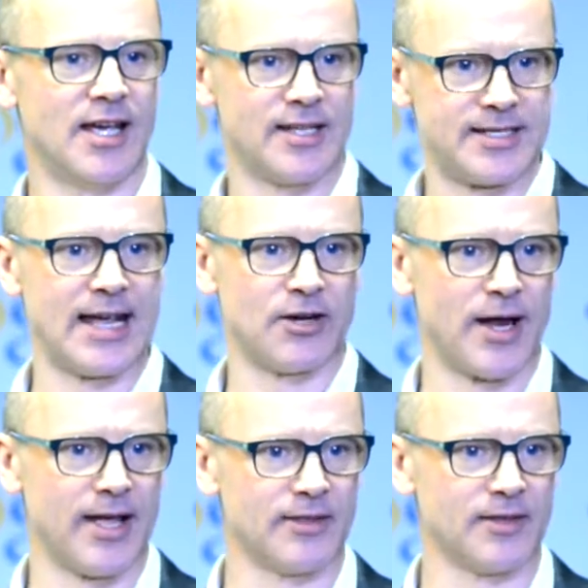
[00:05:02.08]
in the take
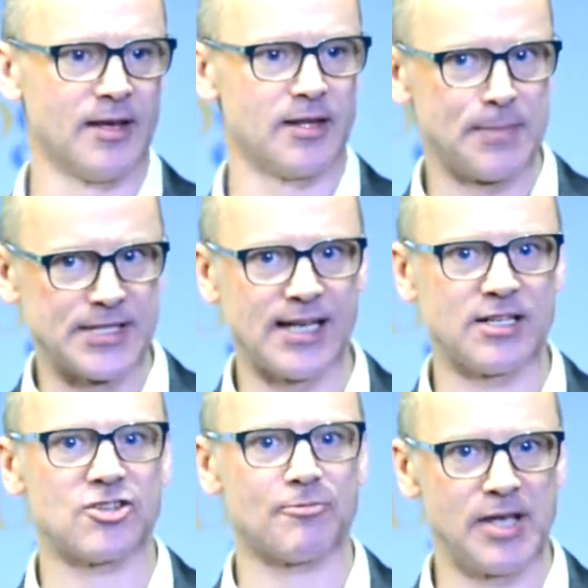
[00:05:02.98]
rate, the
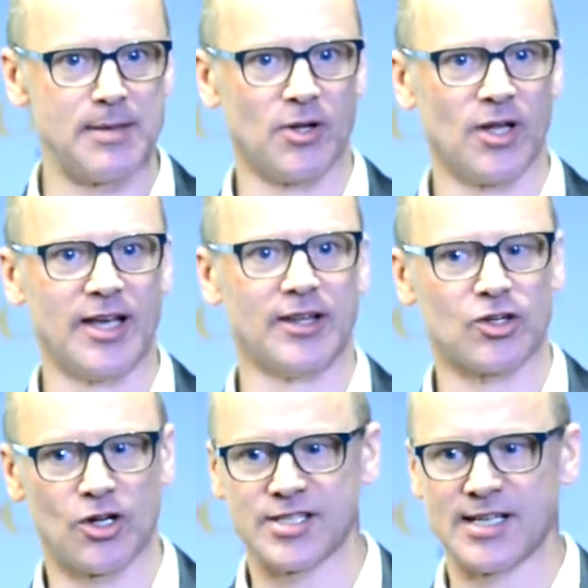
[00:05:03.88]
percentage of people in the
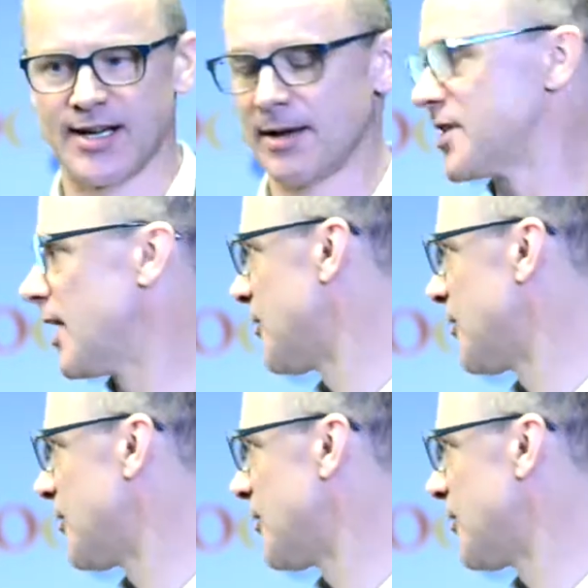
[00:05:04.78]
cross-sell and upsell